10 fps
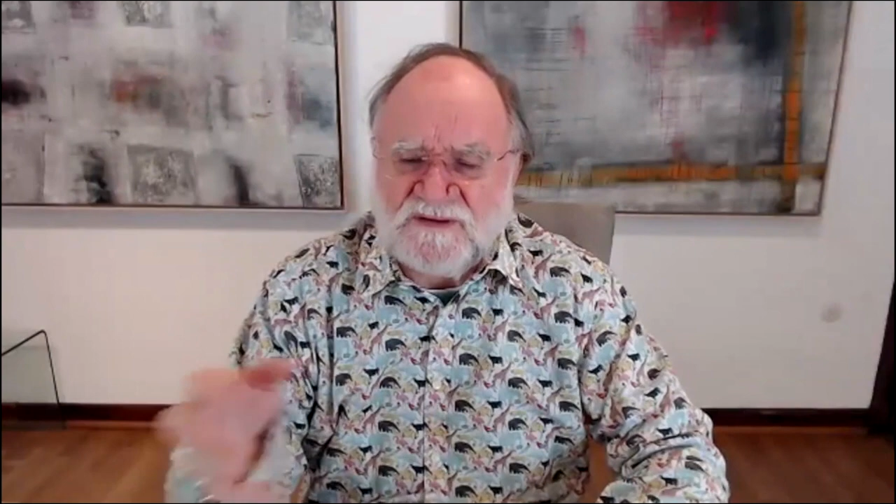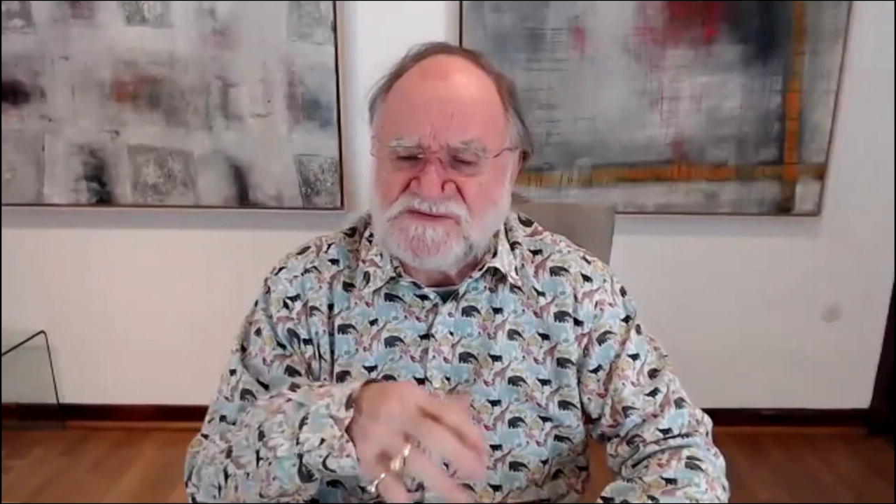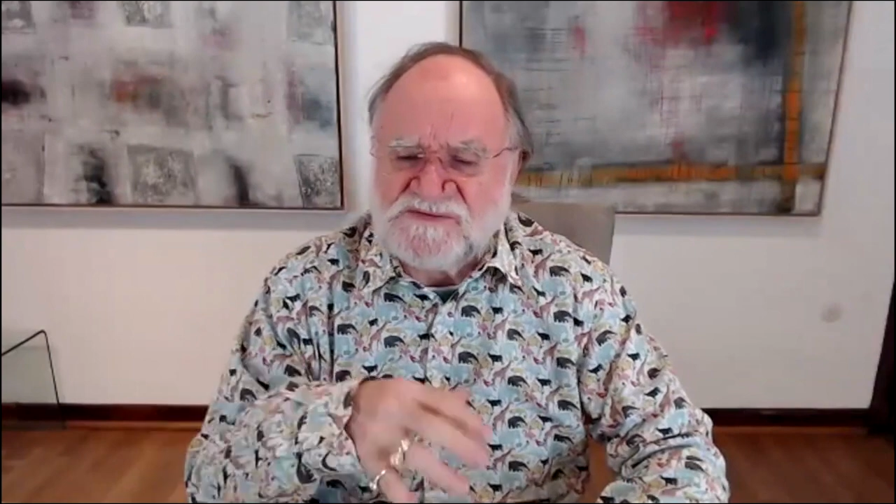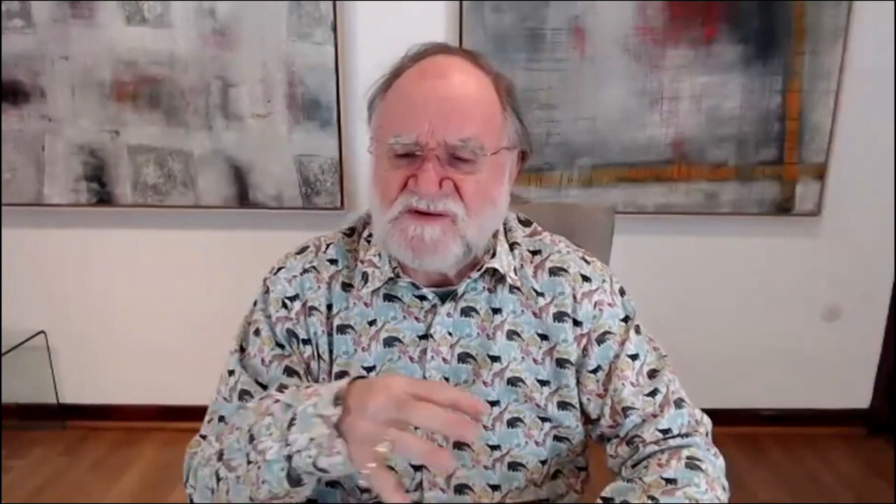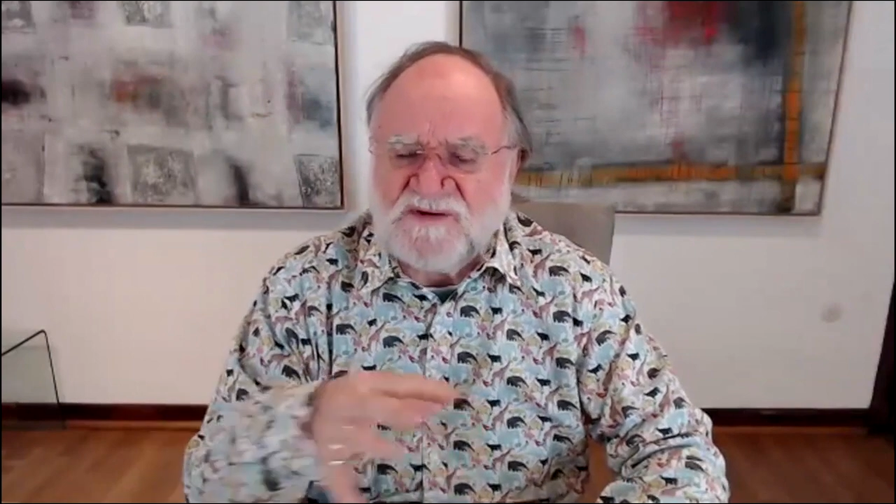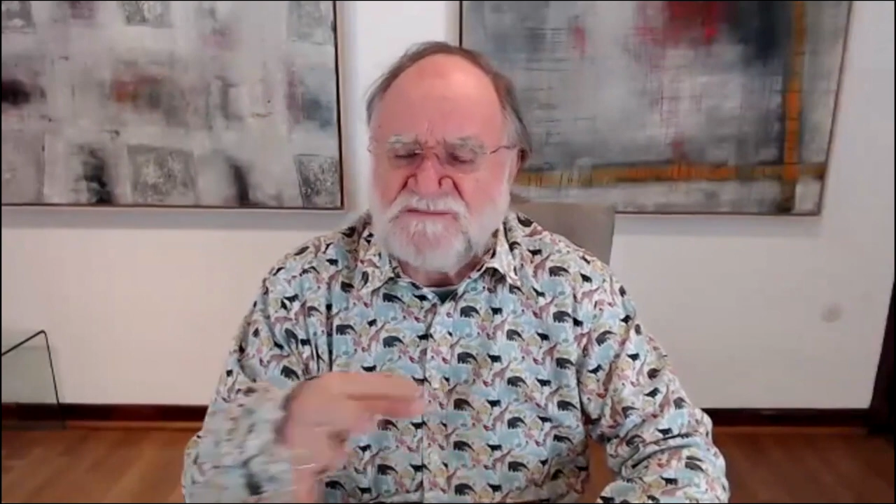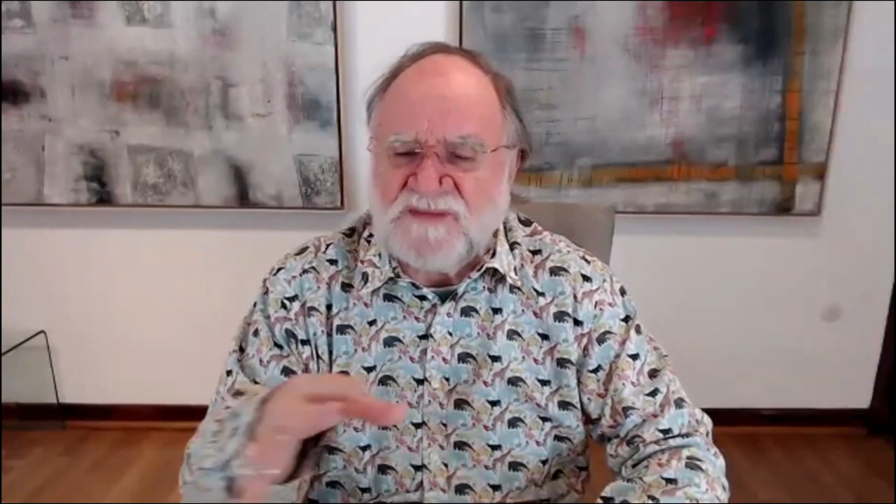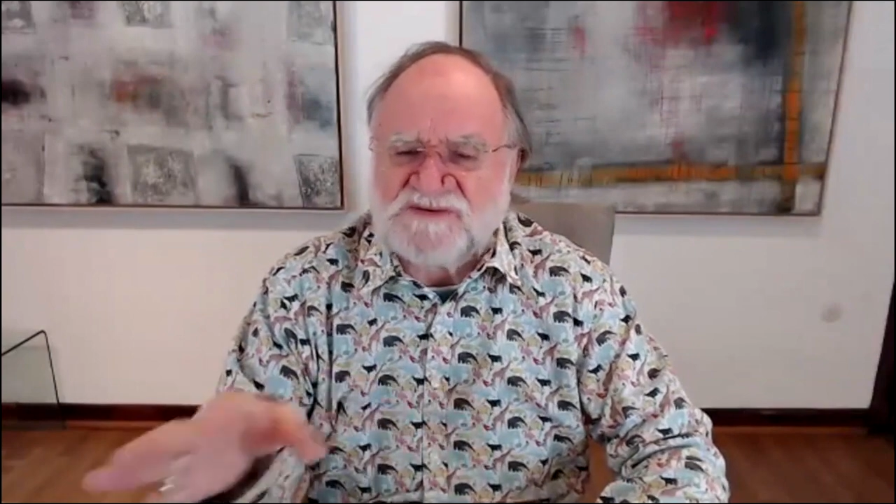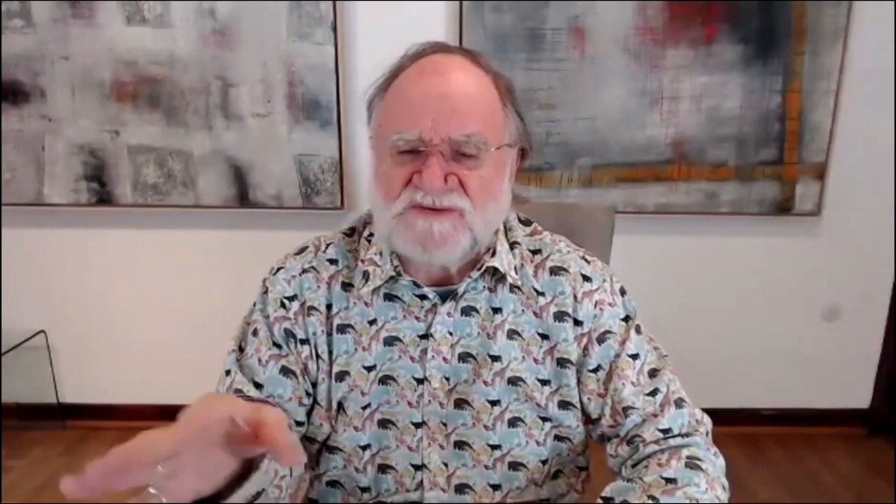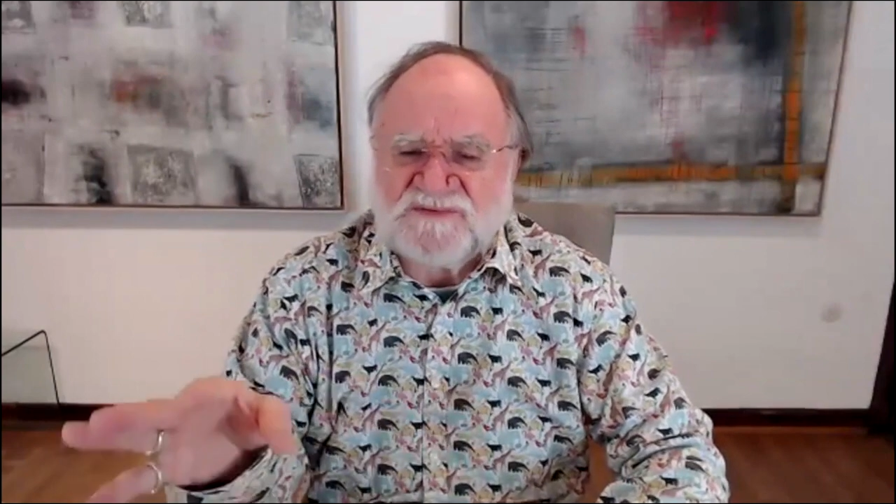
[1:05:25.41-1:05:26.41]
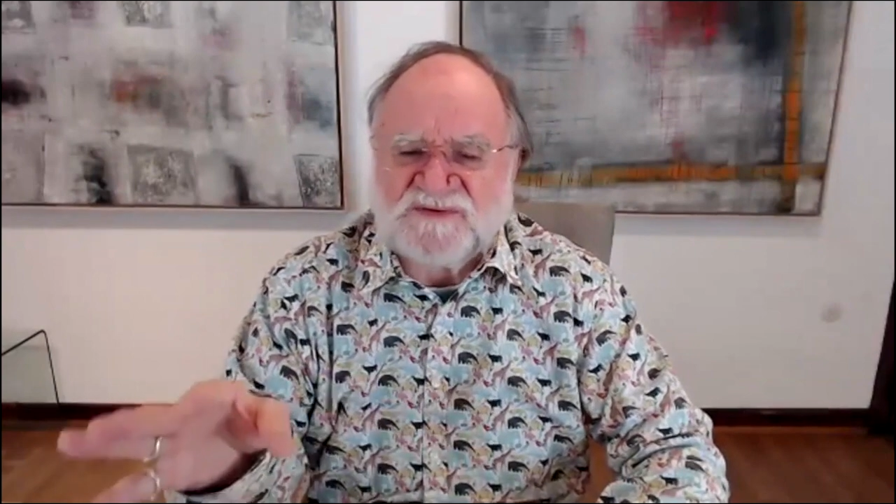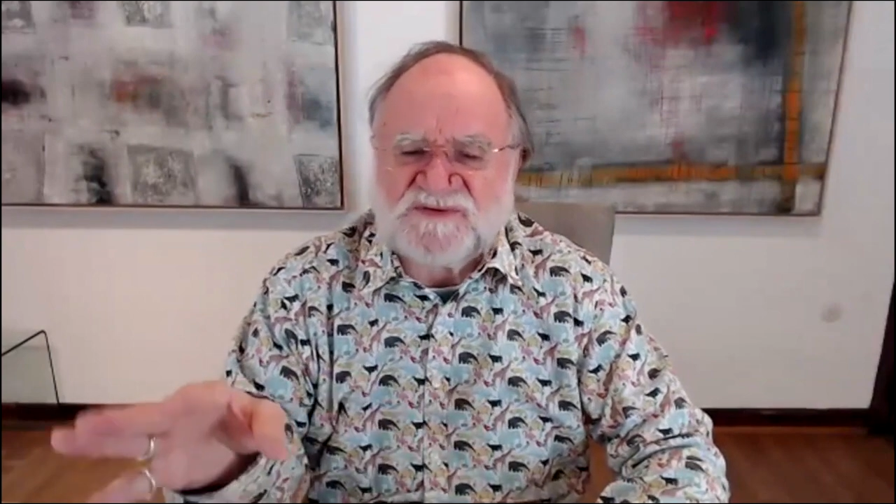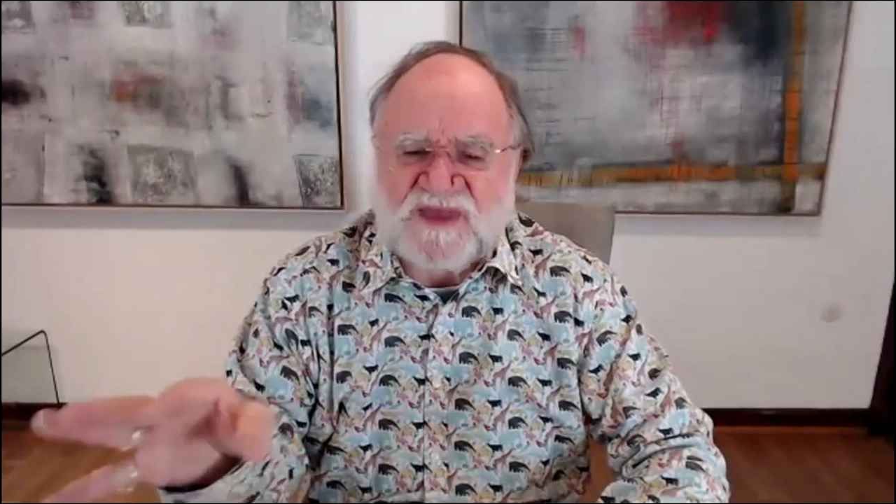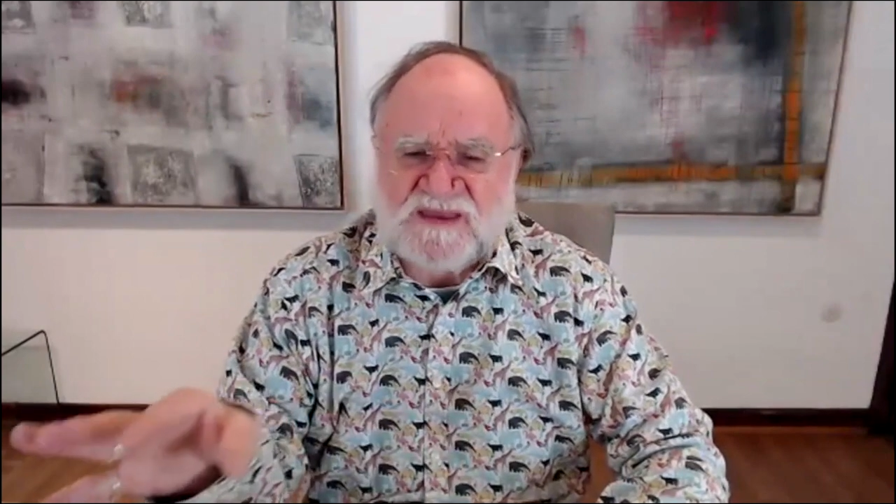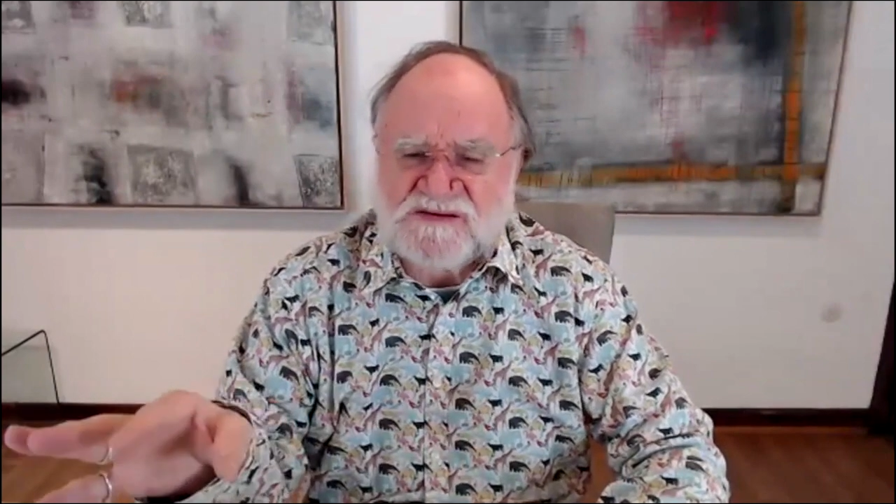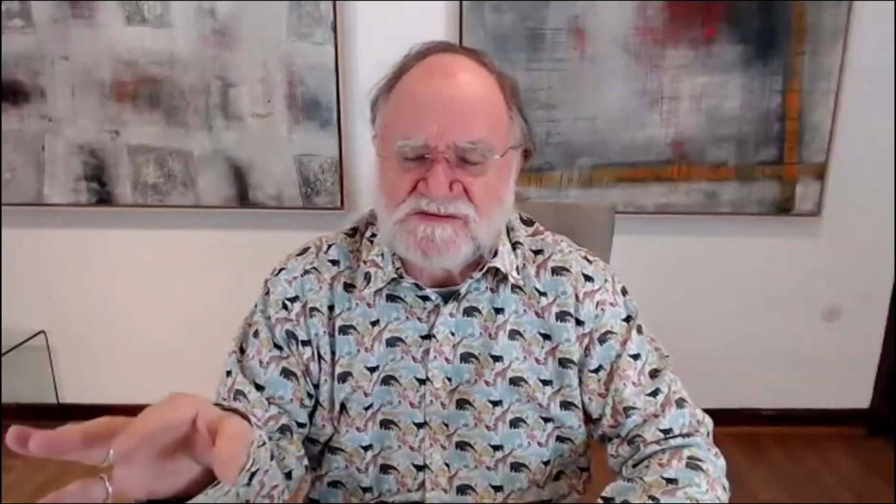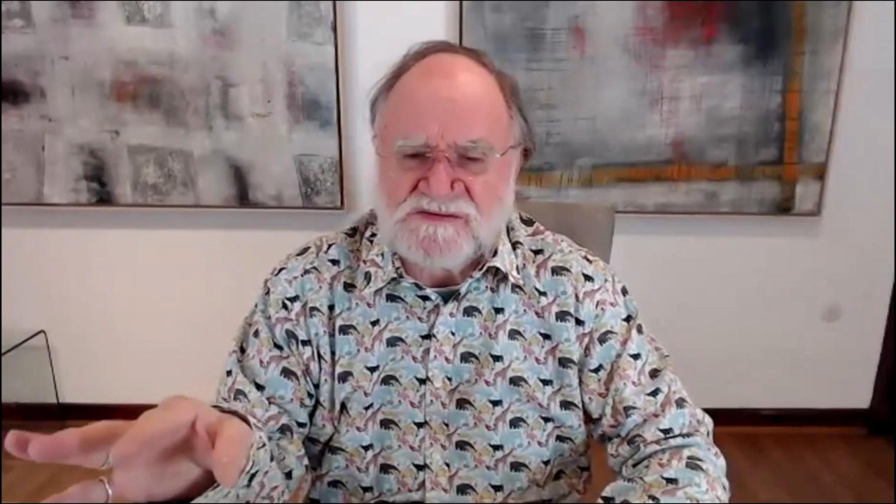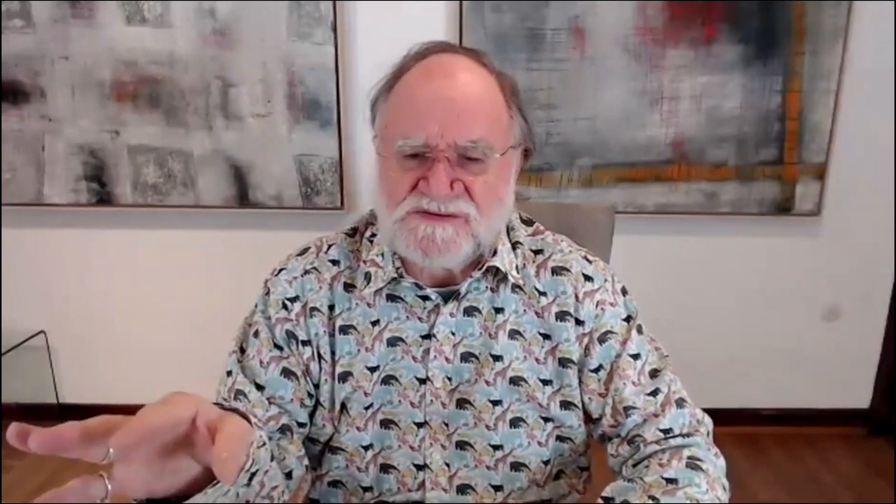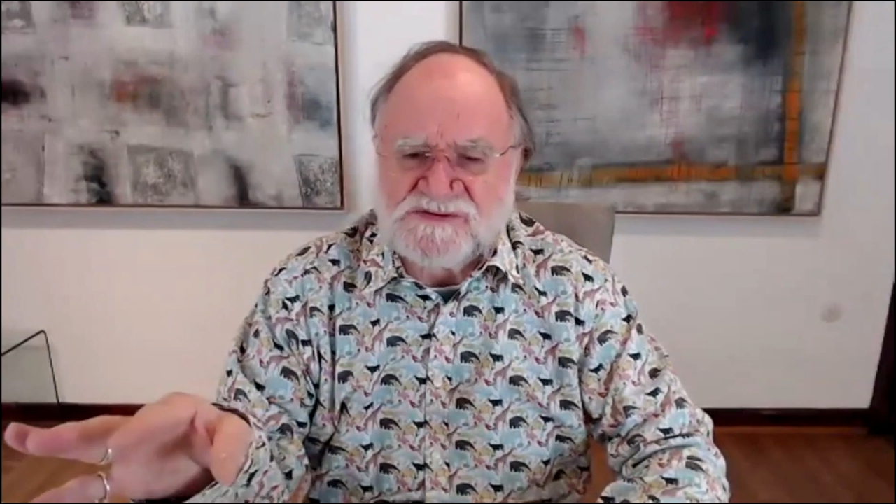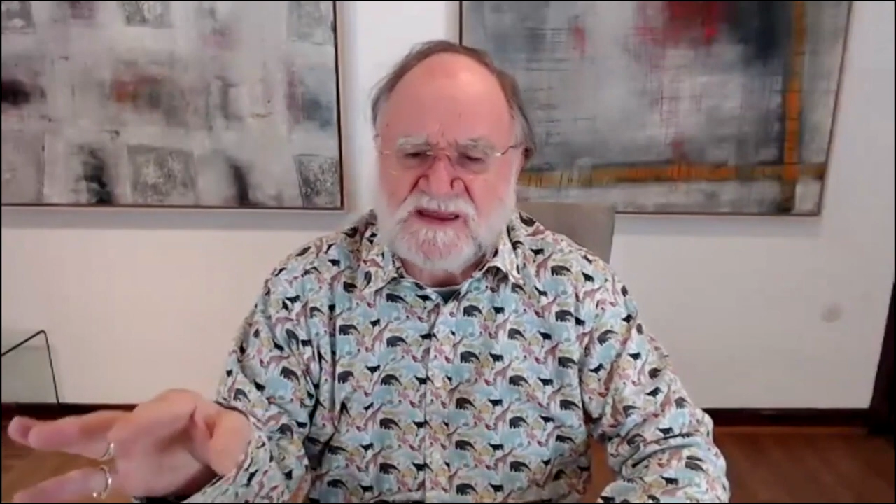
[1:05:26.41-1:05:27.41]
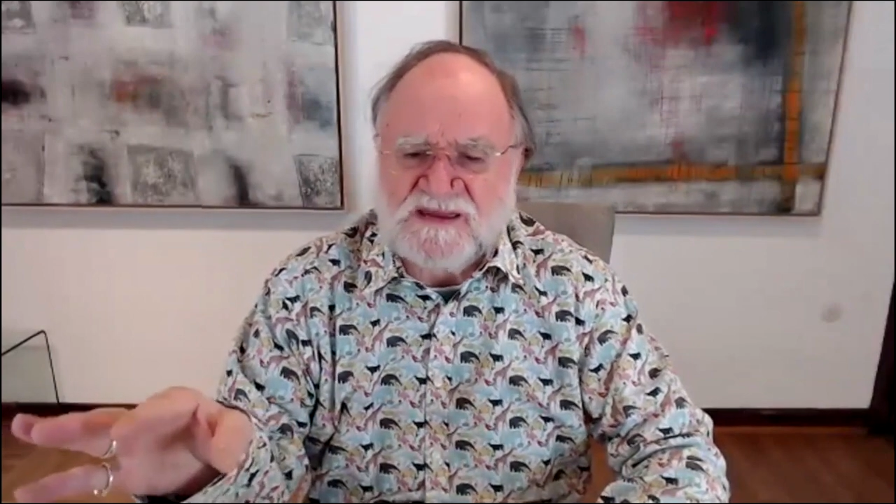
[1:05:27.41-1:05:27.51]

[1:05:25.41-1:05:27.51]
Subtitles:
is very much of a second